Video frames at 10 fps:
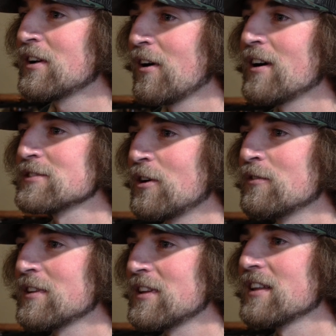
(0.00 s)
Cross
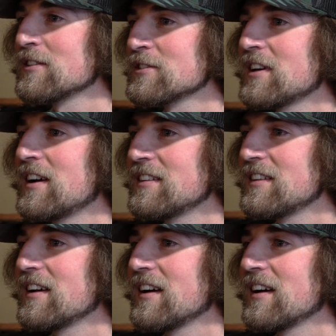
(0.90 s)
over to the other side at the